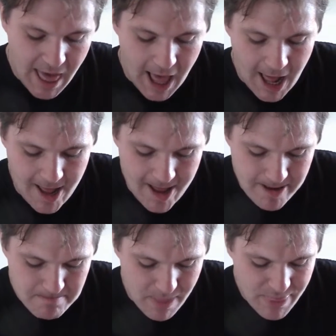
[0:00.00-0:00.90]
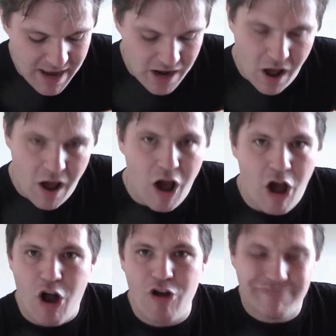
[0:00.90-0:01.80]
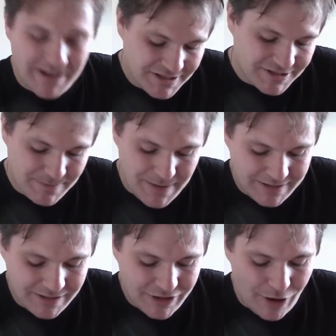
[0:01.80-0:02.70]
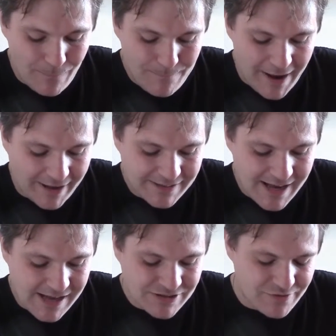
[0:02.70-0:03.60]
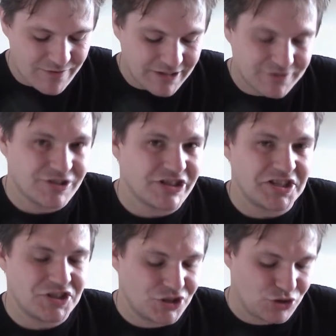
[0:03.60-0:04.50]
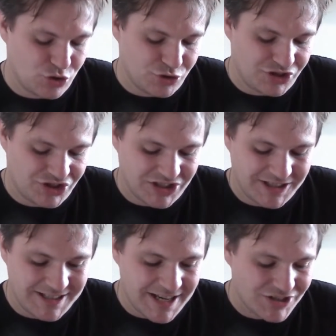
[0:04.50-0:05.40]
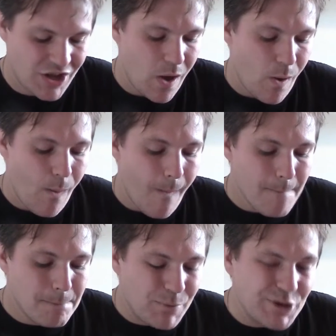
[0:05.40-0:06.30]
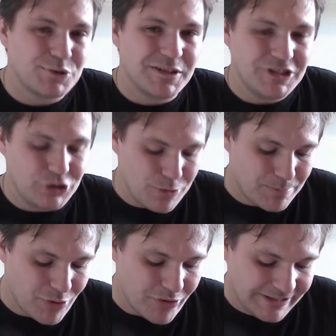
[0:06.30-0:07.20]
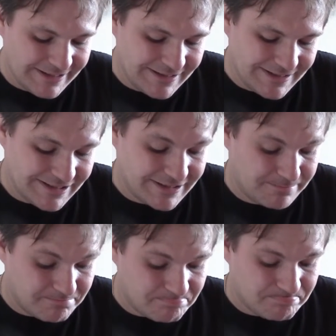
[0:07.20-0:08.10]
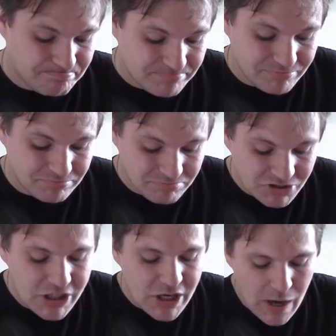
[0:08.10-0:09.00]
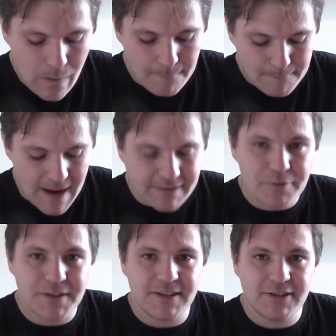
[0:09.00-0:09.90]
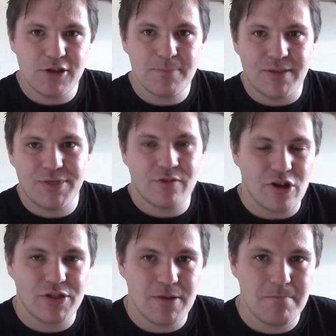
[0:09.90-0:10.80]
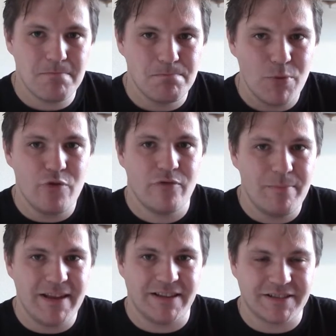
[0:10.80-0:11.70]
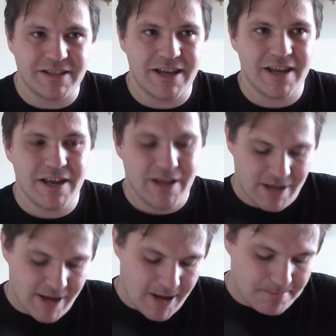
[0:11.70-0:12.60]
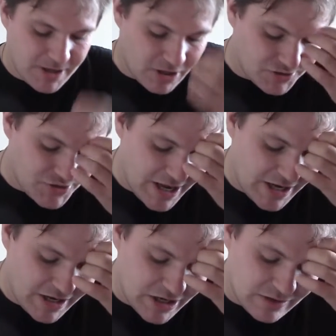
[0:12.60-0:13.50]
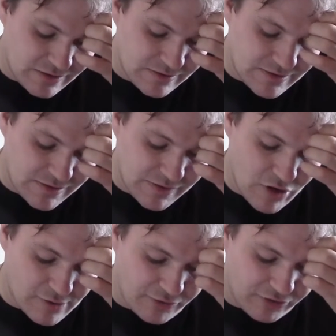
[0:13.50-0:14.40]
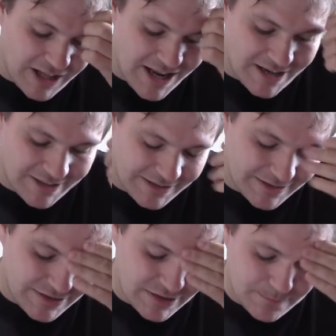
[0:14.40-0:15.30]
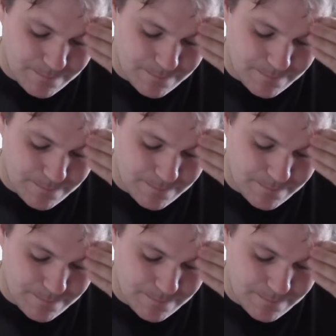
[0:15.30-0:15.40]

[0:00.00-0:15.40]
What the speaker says: They are horrendously bad in combat, as the fight of 6 should suggest, but at 22 points, you know, I don't think they're too bad. They've got the movability, and because they've got flight